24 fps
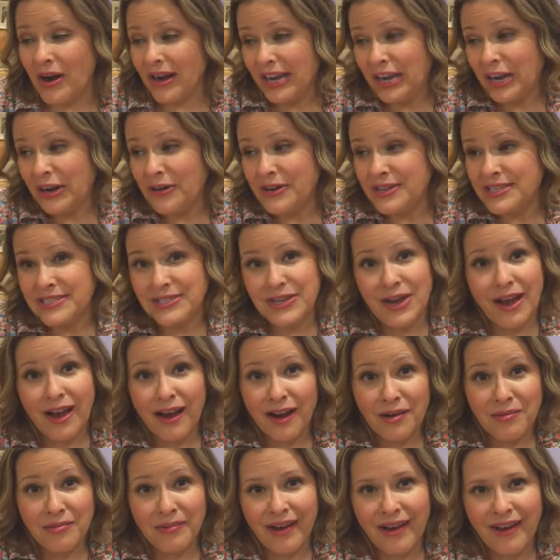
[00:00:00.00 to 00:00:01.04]
want to hear us
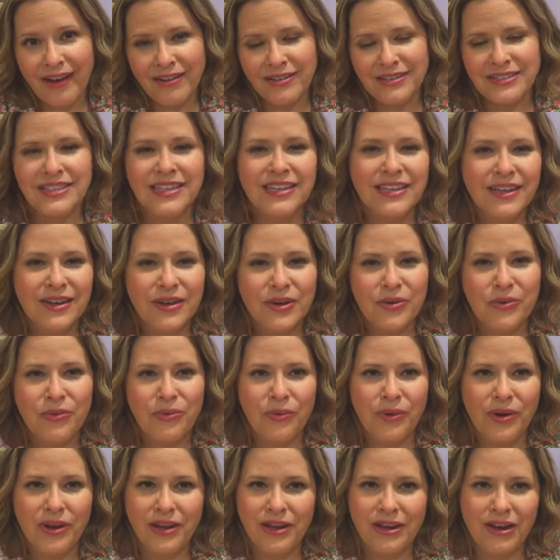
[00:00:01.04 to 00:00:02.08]
talk about.
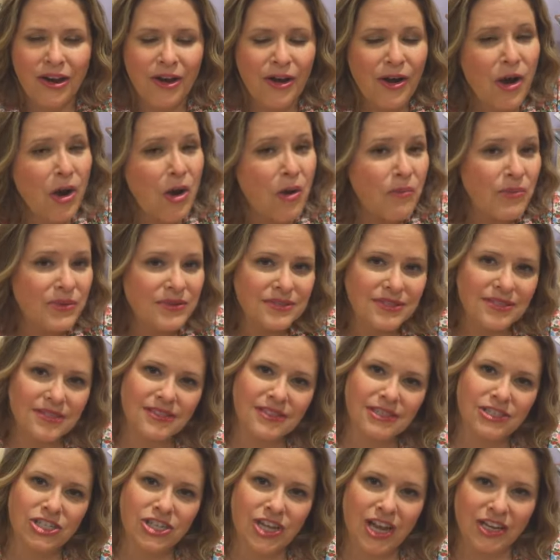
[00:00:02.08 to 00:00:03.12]
We are open to
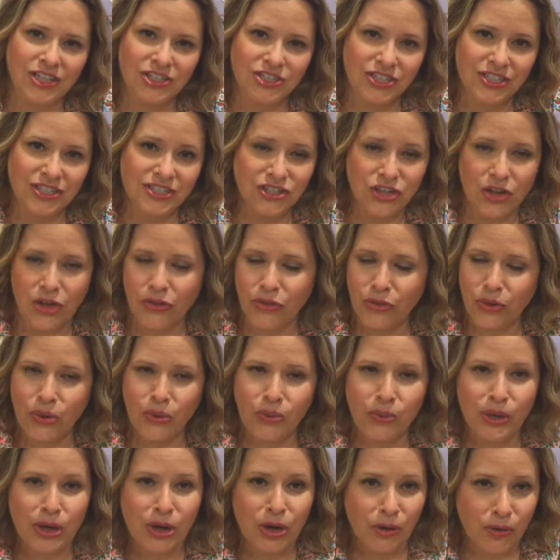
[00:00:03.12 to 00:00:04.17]
suggestions,
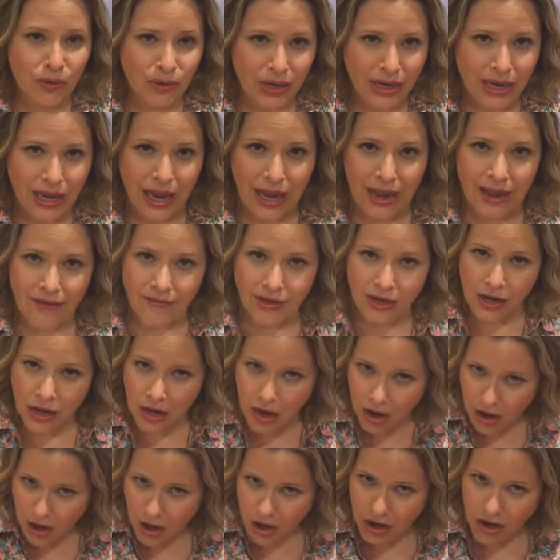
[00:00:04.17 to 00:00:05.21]
although we already have a
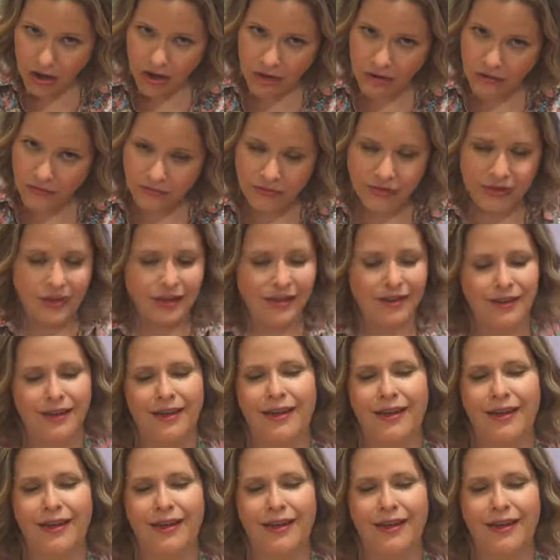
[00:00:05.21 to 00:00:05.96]
log of